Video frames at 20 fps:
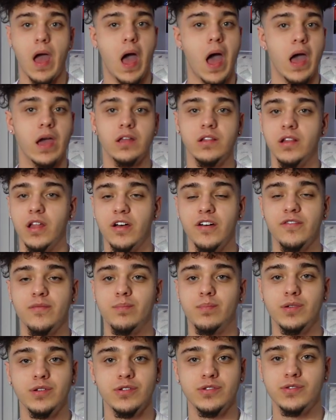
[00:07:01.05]
I
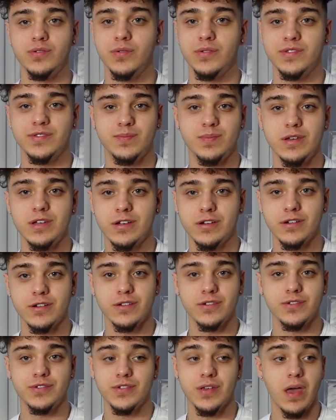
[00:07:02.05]
love Bluetooth
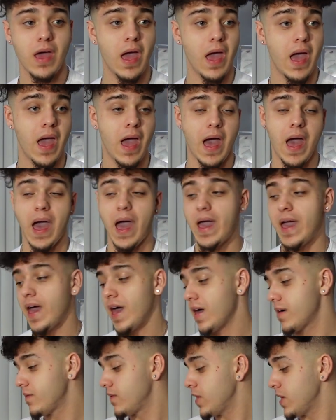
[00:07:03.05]
speakers. I
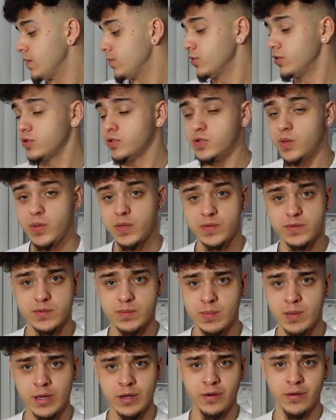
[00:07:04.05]
have a Bluetooth
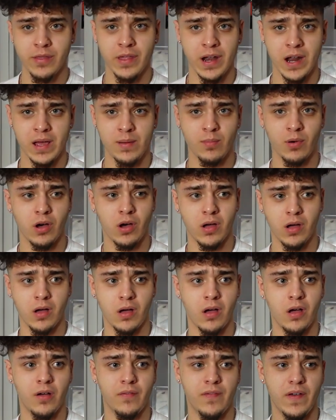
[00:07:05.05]
speaker that I bought
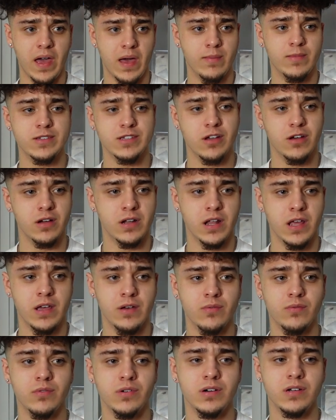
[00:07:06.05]
off Amazon.
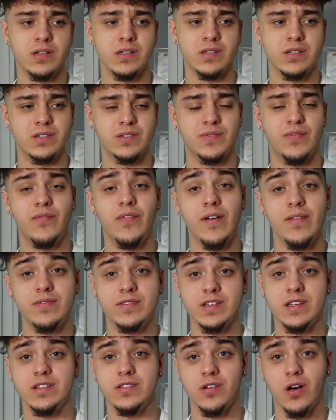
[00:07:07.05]
It was
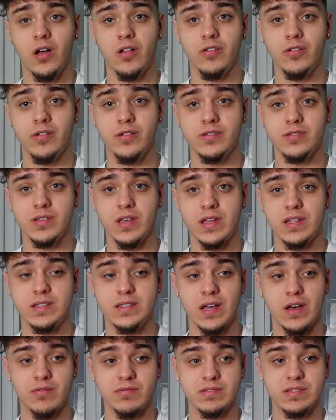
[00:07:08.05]
$15. It
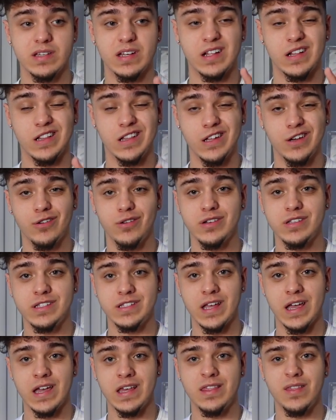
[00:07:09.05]
sounds clear as
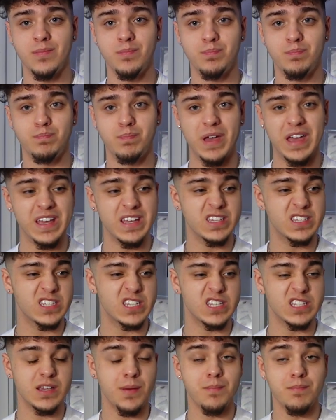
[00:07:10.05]
day. The bass
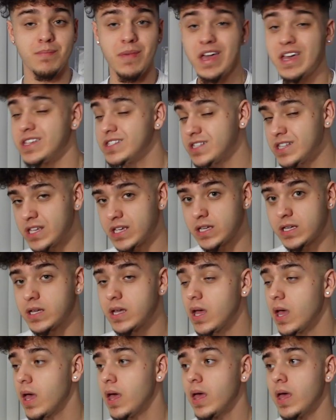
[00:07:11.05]
is amazing.
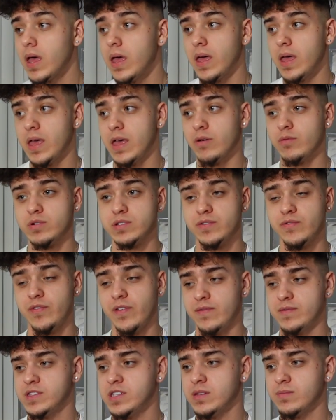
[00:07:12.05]
It was
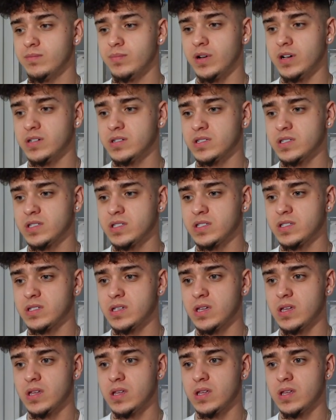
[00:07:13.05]
15 bucks.